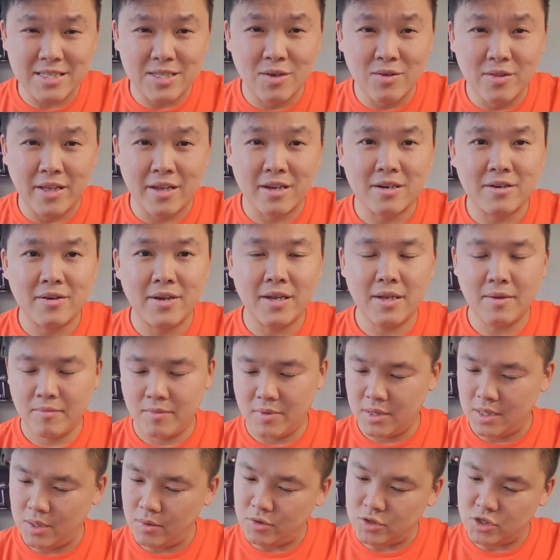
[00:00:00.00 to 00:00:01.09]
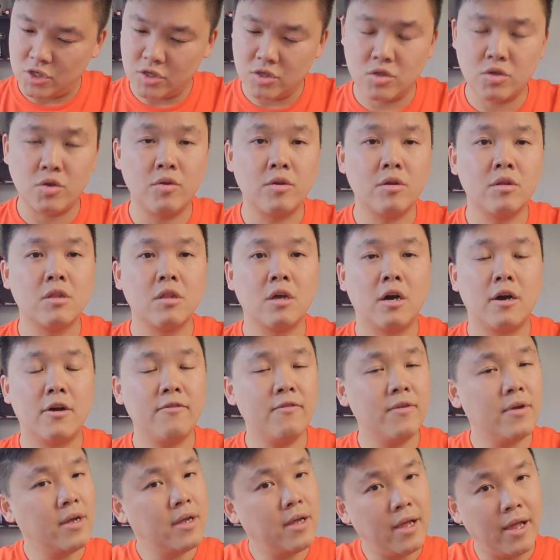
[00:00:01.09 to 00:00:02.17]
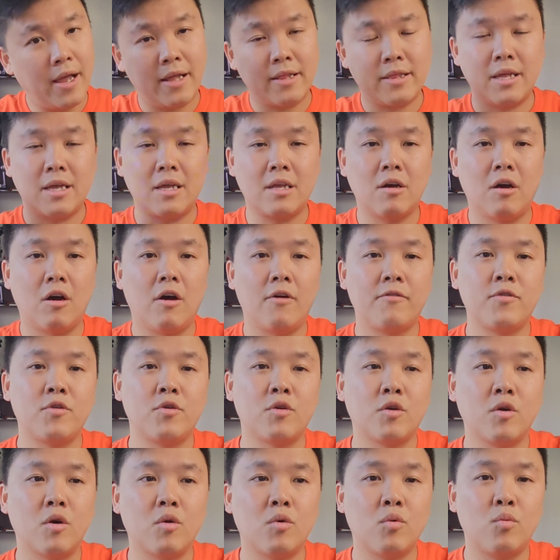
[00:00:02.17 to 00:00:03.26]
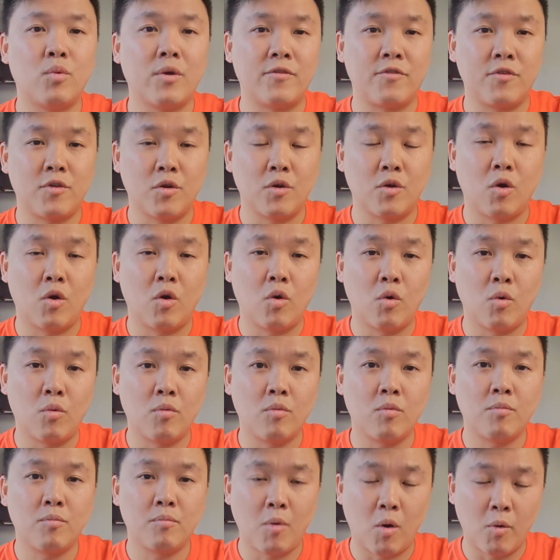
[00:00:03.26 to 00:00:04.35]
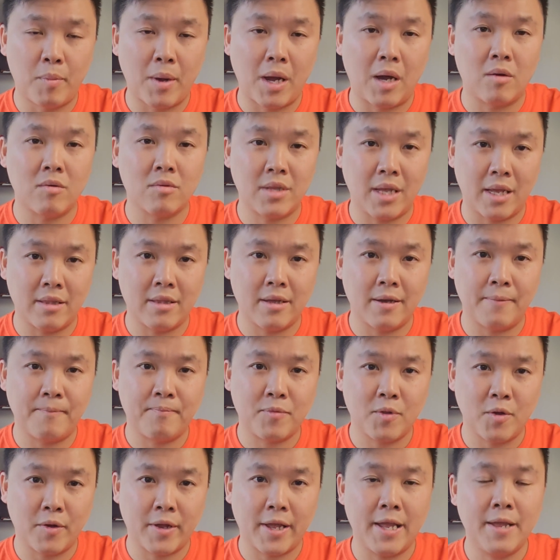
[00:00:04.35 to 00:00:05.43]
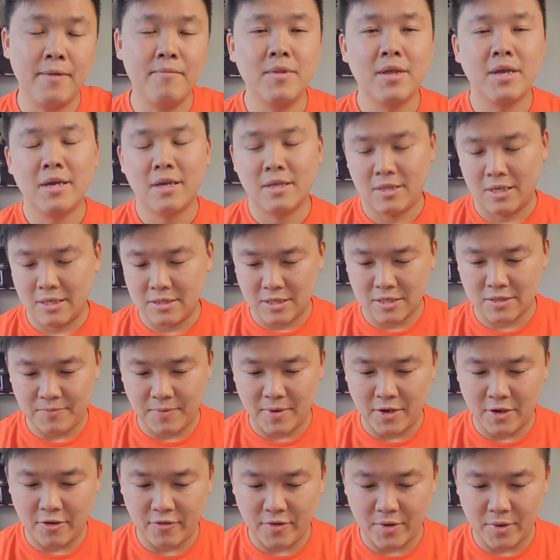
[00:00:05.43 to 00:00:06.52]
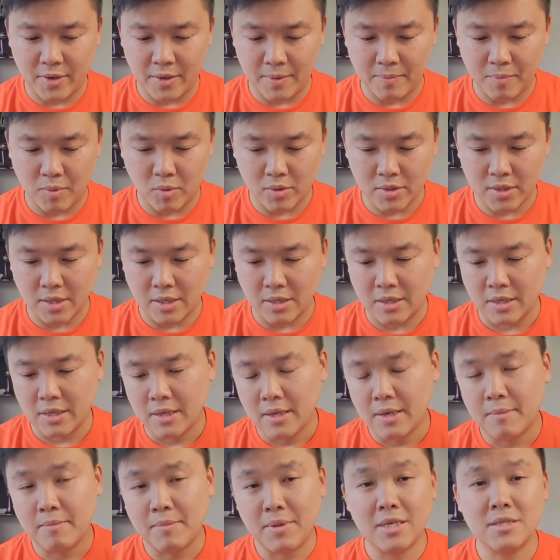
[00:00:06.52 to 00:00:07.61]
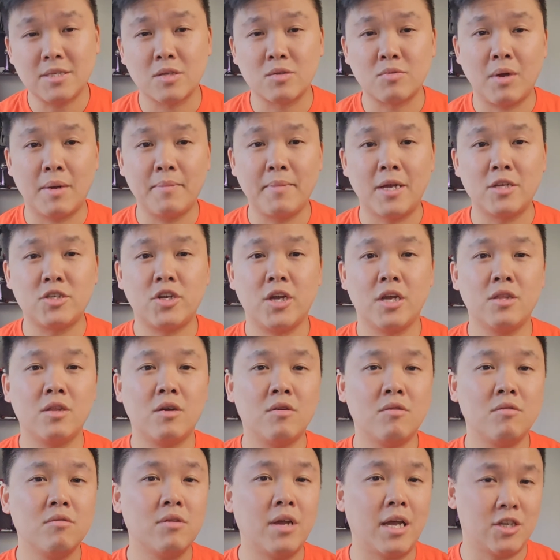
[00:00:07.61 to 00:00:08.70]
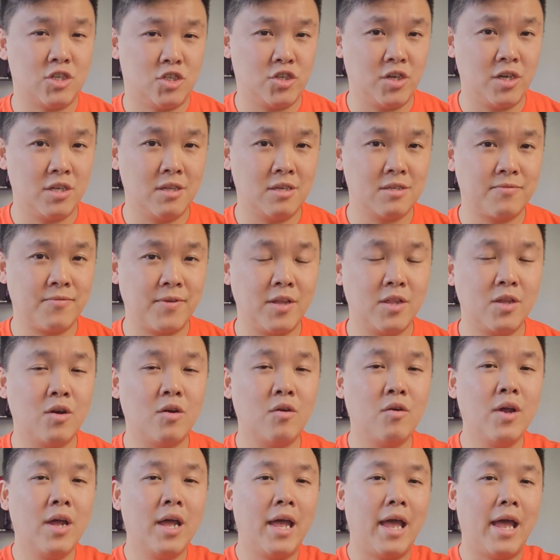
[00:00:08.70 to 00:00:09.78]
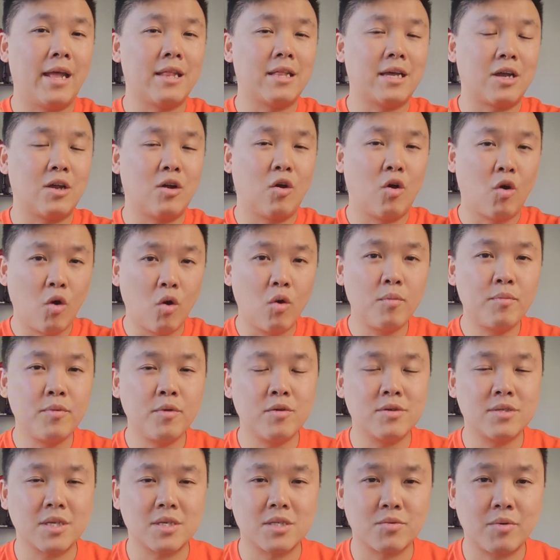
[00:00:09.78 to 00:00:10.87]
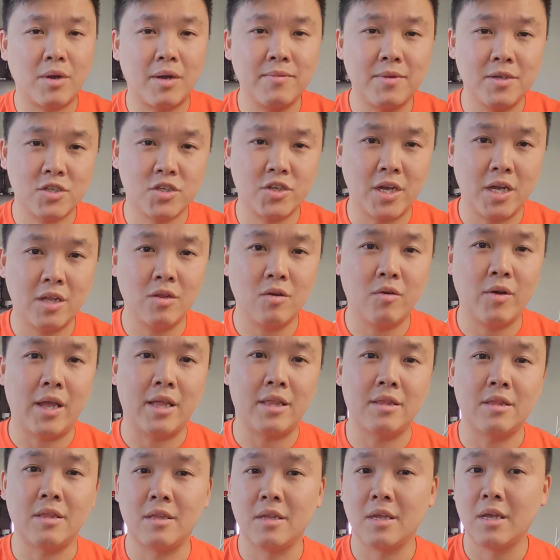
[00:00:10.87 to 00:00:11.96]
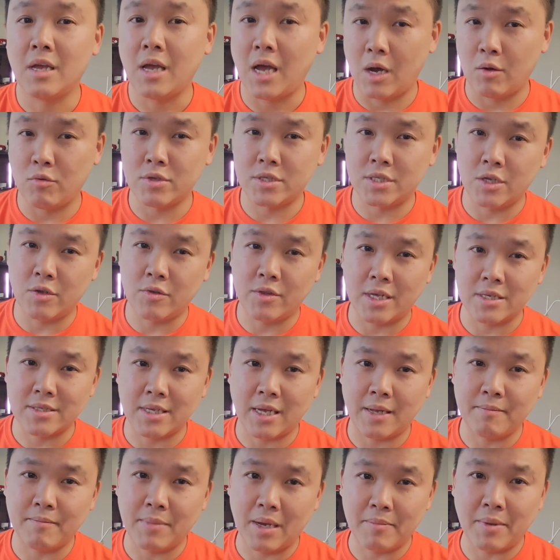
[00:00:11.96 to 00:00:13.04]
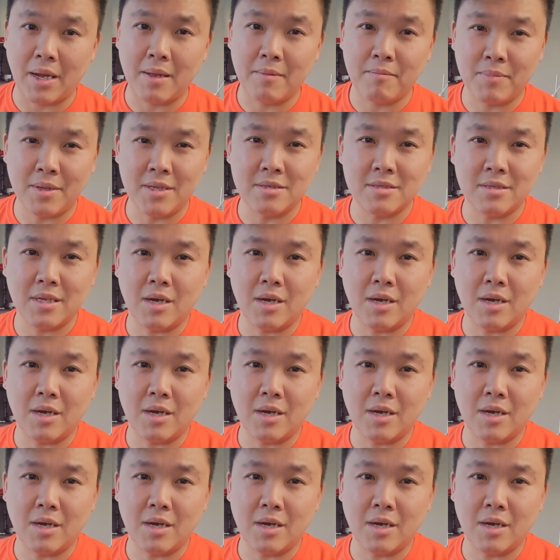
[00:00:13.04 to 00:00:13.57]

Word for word: still lingering, they will just turn off and then off you go with your own mobile data, okay? This is very, very important. Please subscribe my channel and share this video, and I hope you subscribe this channel, and I will see you next time. Bye-bye, peace